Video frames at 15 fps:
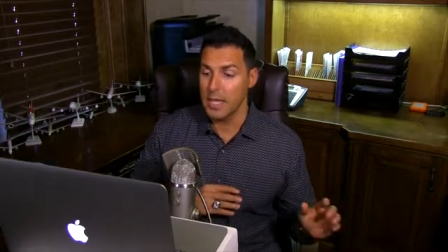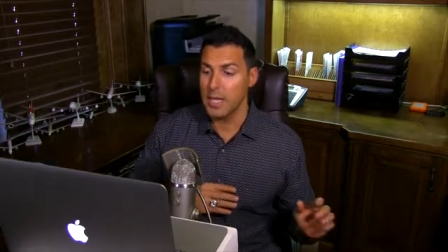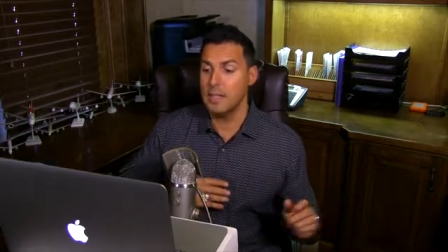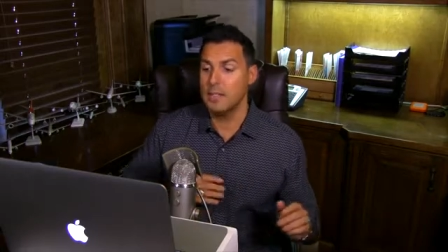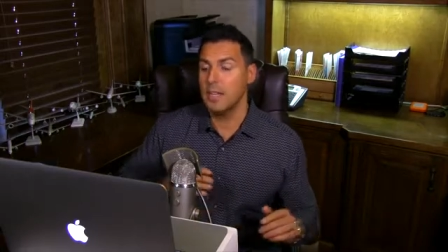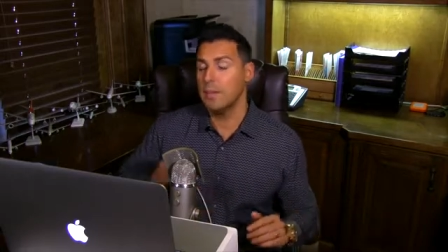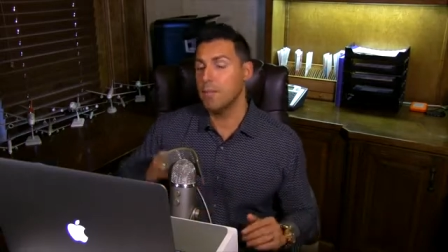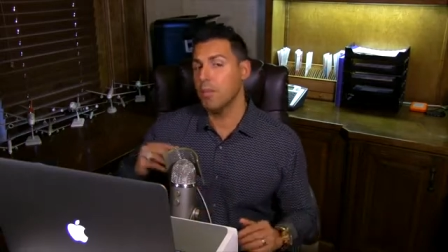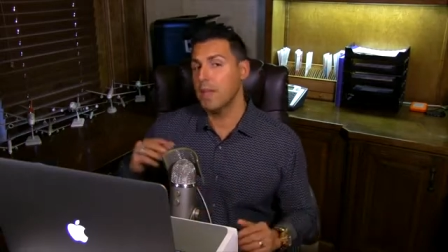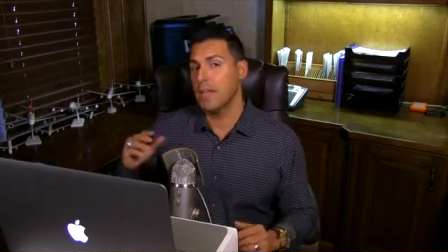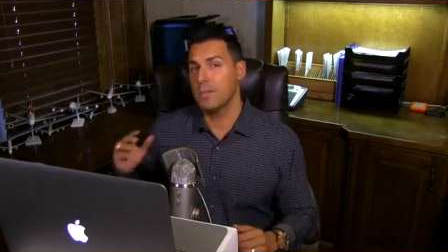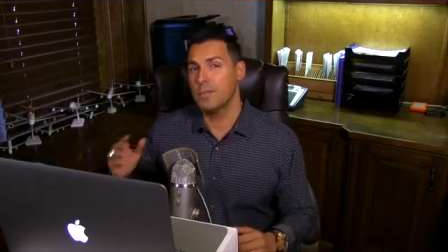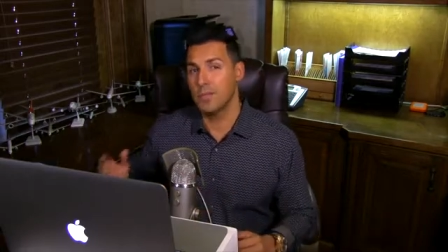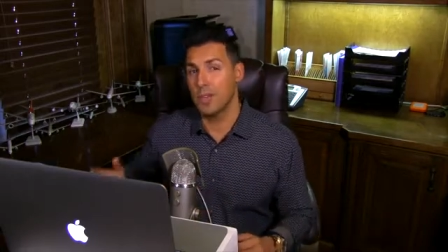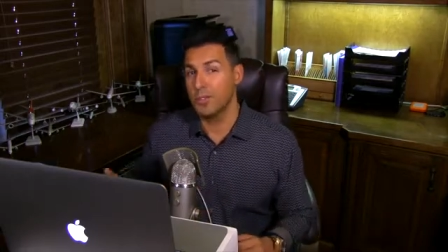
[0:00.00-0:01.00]
and 10
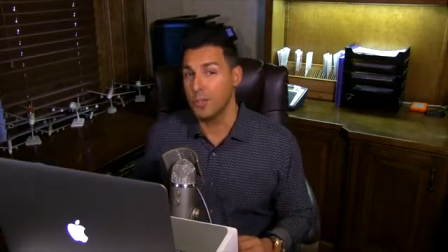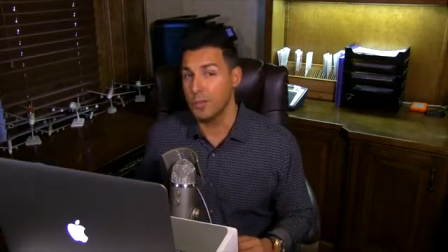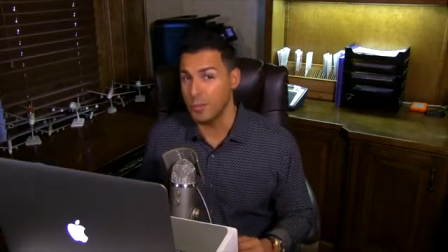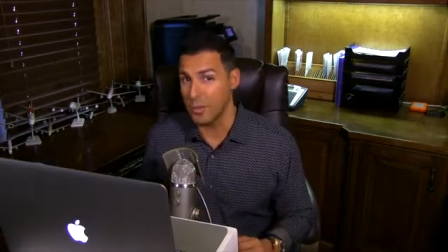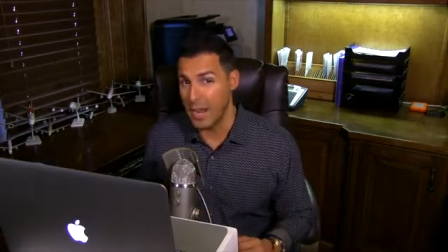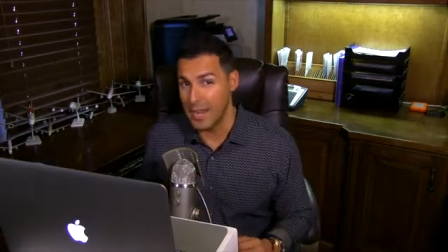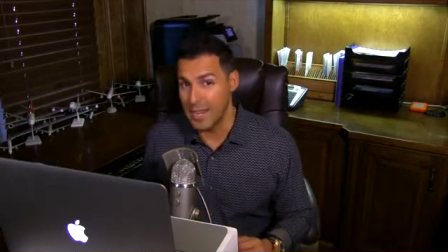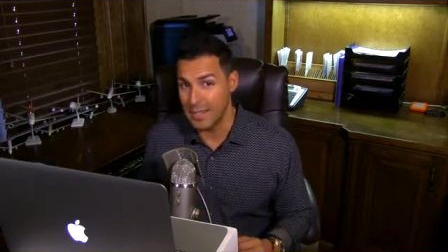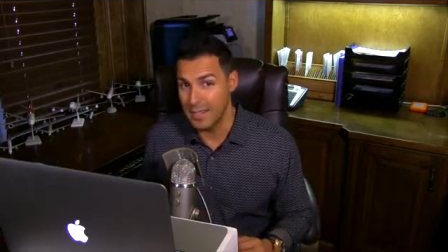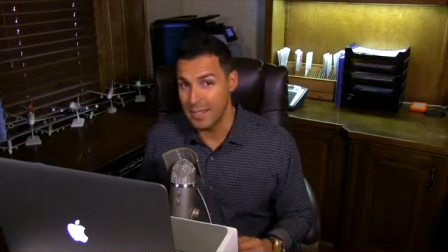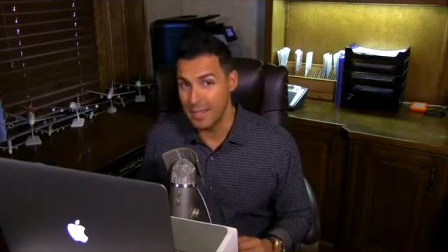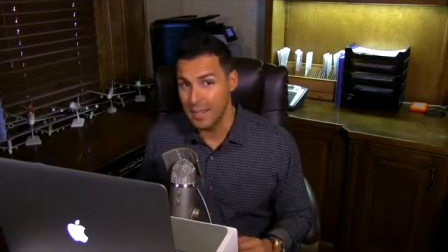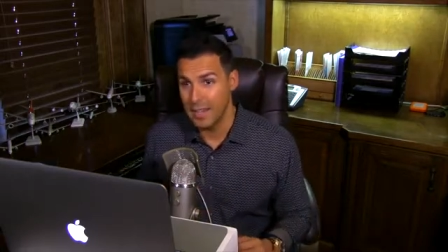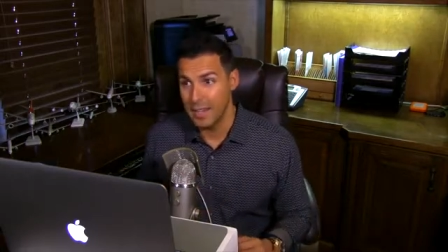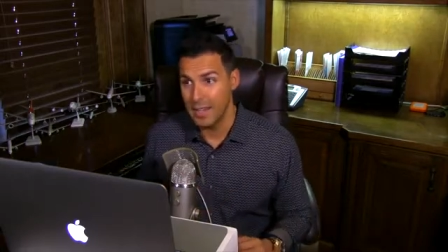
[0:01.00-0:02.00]
platinums on your right,
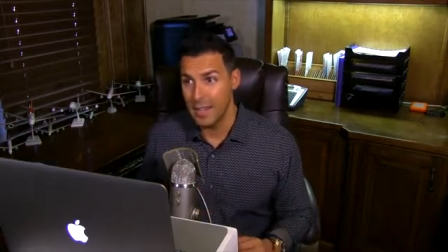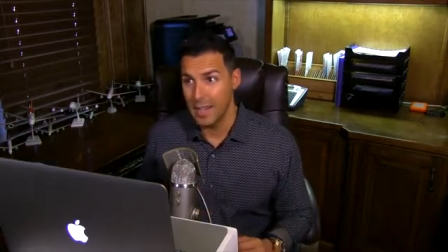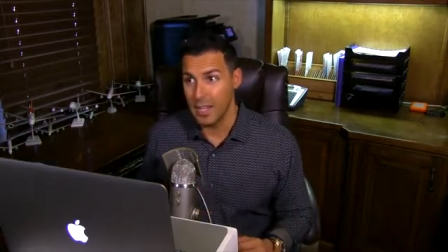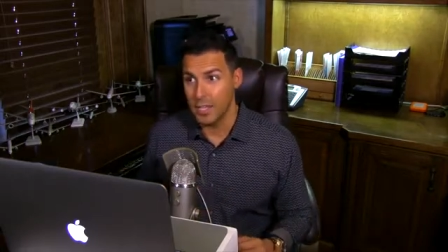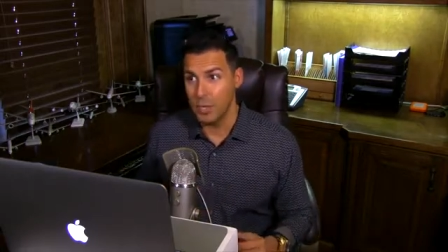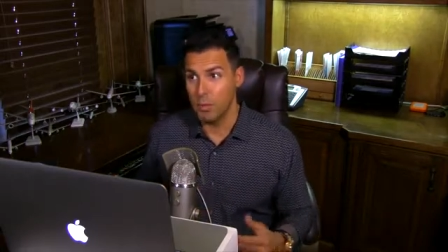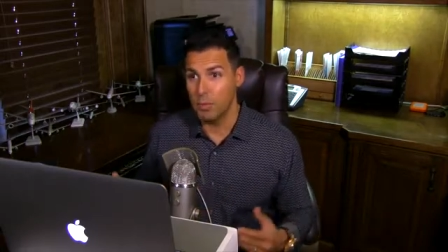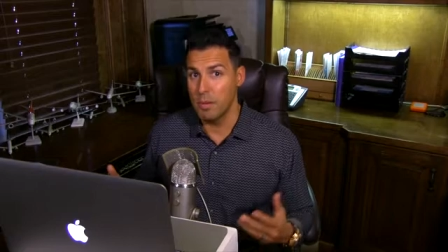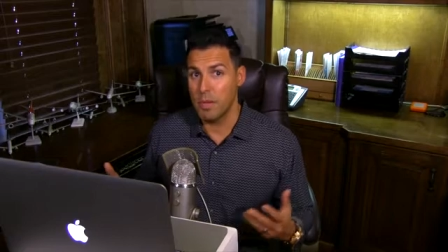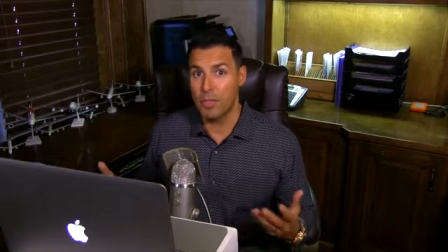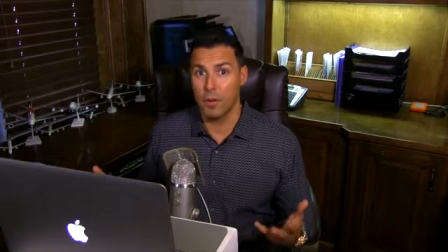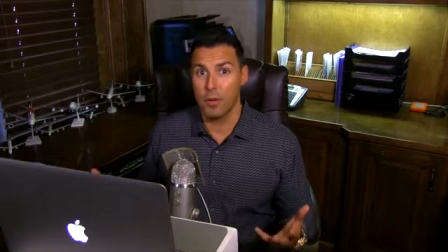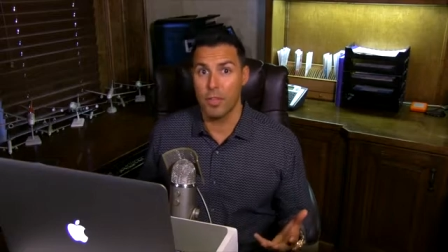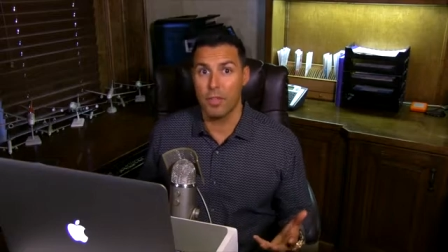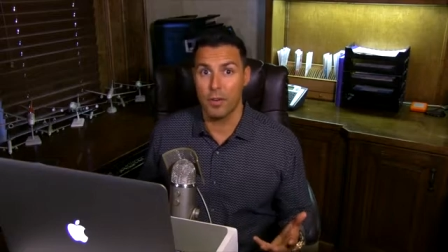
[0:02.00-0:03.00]
and you would be
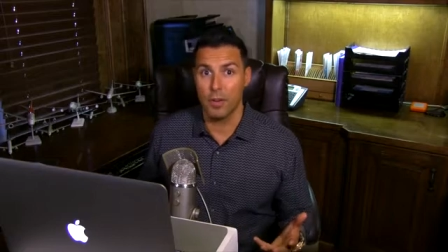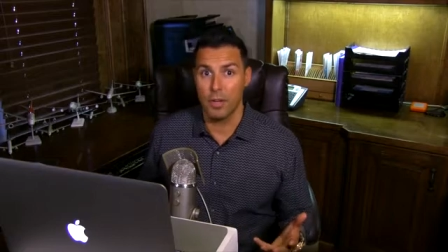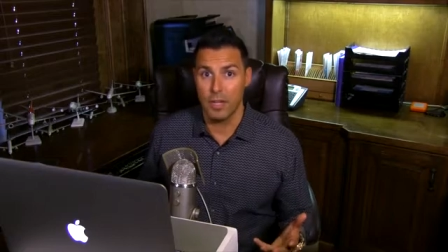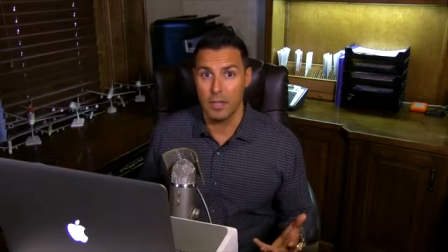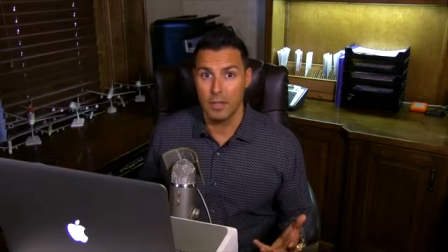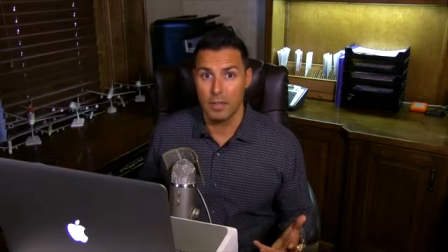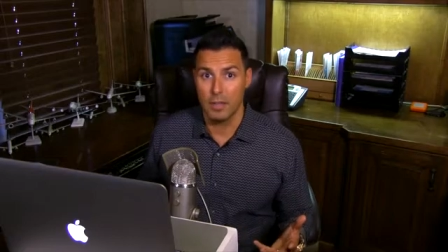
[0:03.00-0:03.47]
30/30.